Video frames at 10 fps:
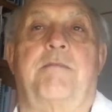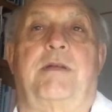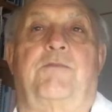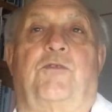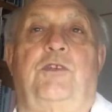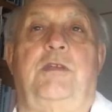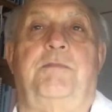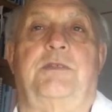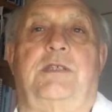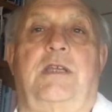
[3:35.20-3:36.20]
But
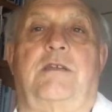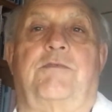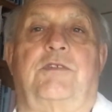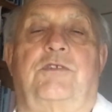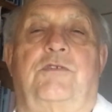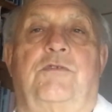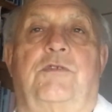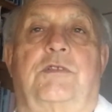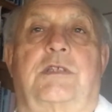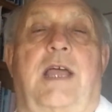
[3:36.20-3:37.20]
40% of the
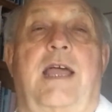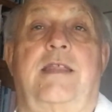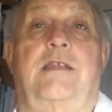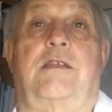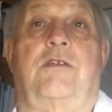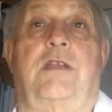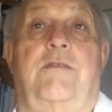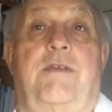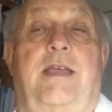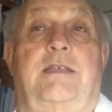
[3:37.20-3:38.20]
students either don't
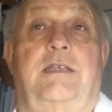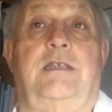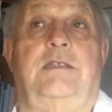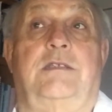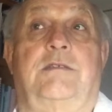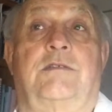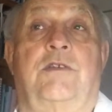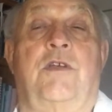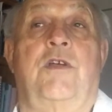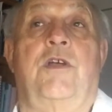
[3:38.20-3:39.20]
have access,
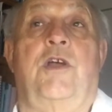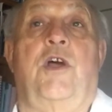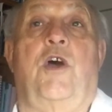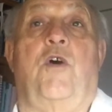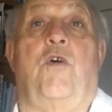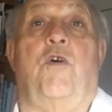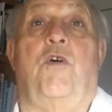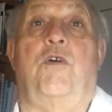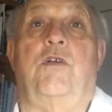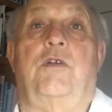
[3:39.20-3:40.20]

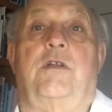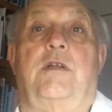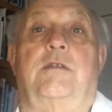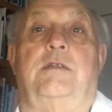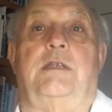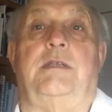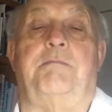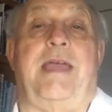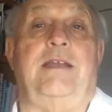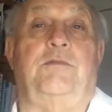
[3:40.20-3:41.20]
or the
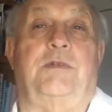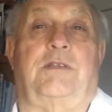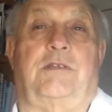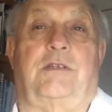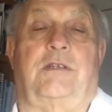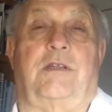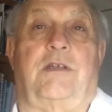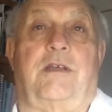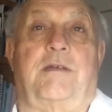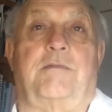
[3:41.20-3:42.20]
bandwidth
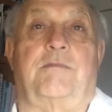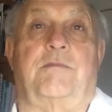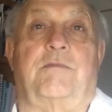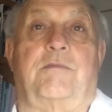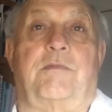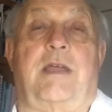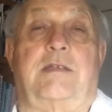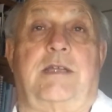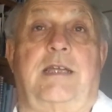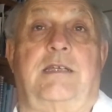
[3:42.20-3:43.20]

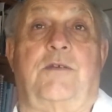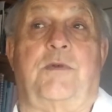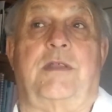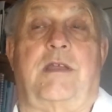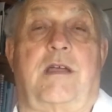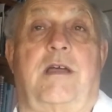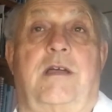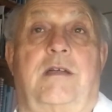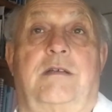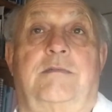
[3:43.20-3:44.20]
and data where they
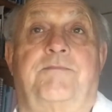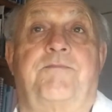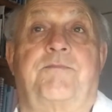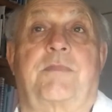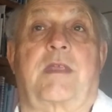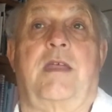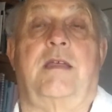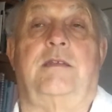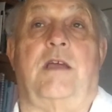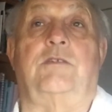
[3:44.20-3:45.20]
are
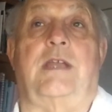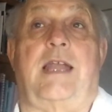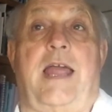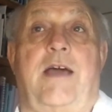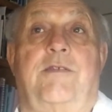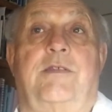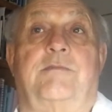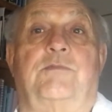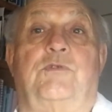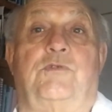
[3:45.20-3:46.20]
don't allow
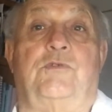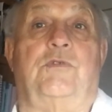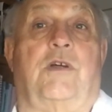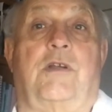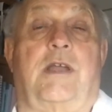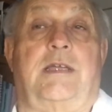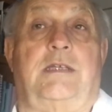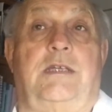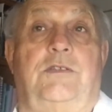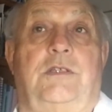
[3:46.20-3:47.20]
them to do online
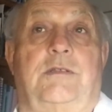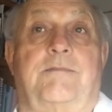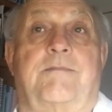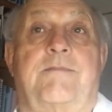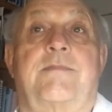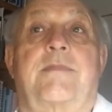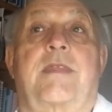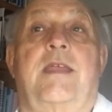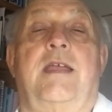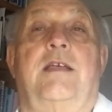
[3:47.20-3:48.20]
teaching.
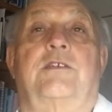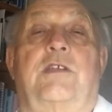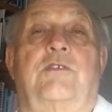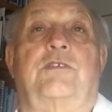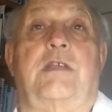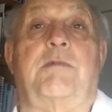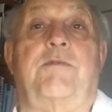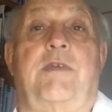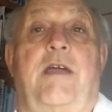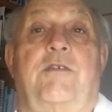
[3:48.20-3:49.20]
So some
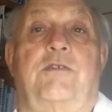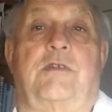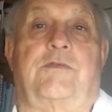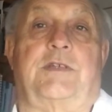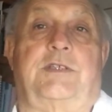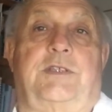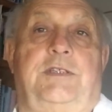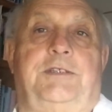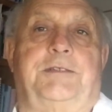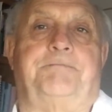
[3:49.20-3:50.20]
of our
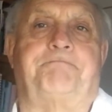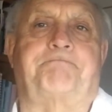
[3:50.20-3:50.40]
universities